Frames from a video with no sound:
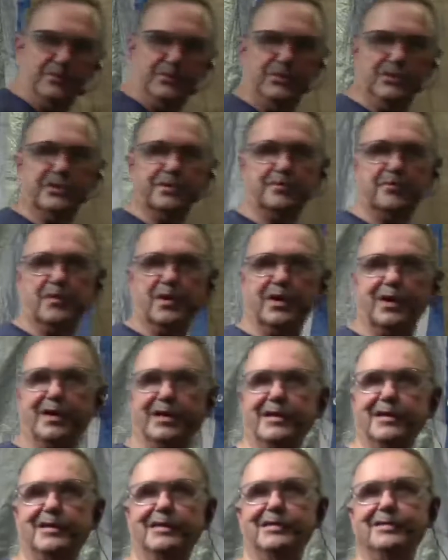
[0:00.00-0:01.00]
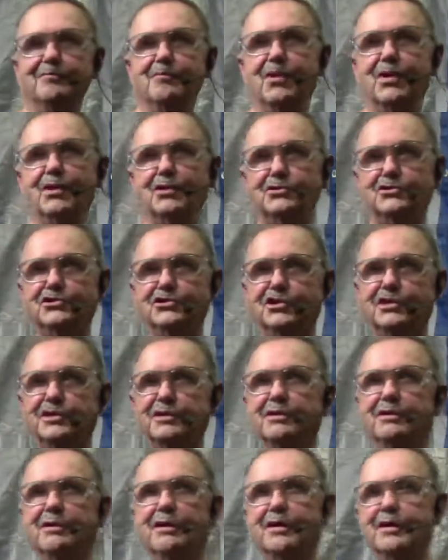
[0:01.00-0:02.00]
put my ball
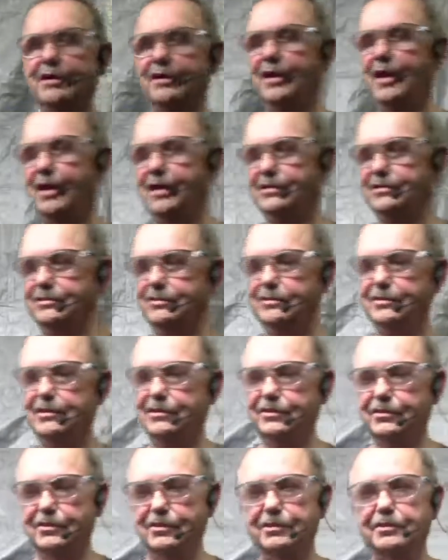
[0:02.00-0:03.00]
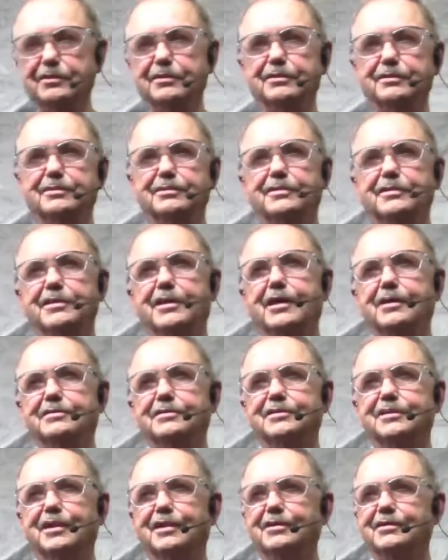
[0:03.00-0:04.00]
jig on and actually turn the
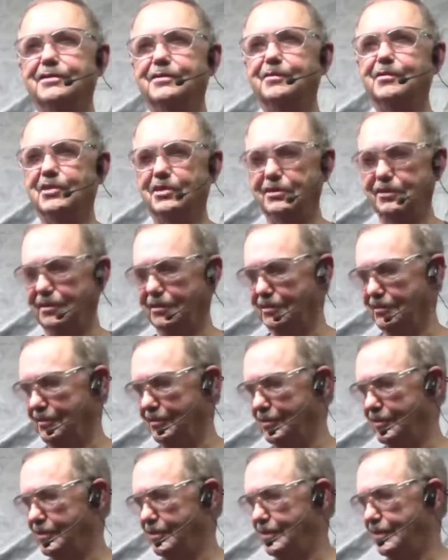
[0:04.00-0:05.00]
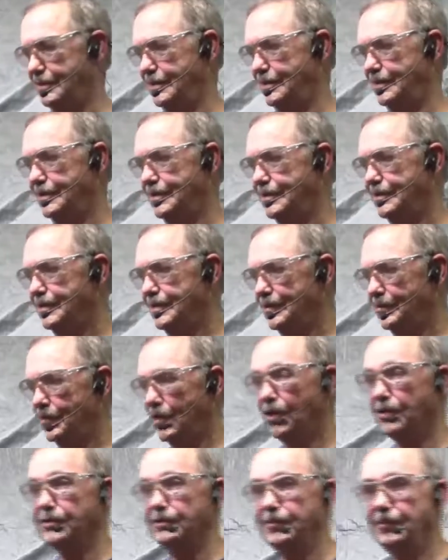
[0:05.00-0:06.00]
outside of this ball.
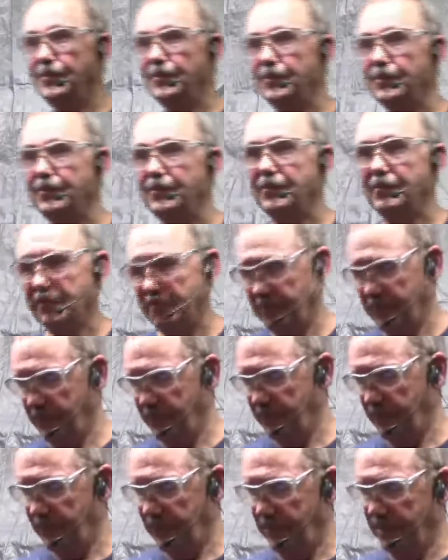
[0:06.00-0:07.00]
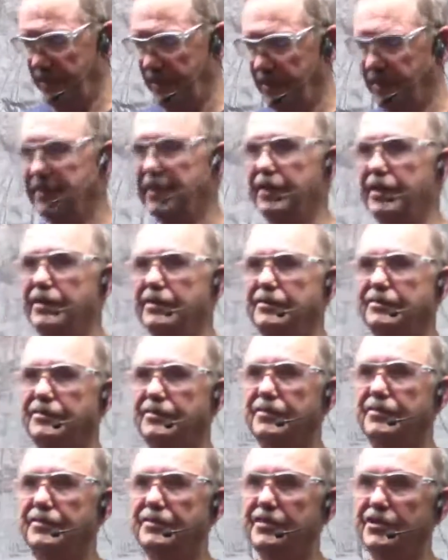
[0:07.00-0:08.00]
Pardon? Yeah.
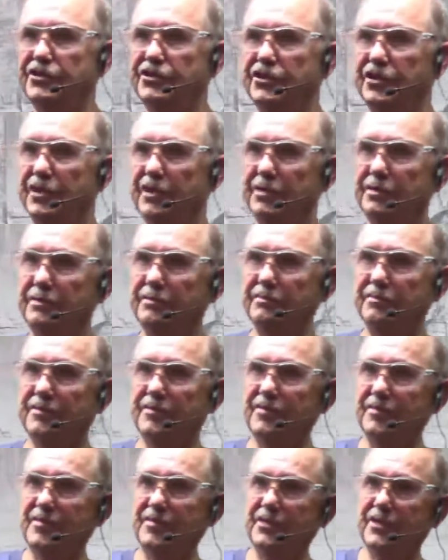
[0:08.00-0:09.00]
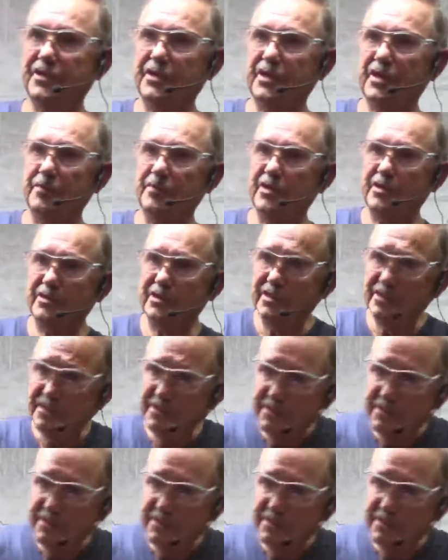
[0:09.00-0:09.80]
Did you get it? Did it come that way?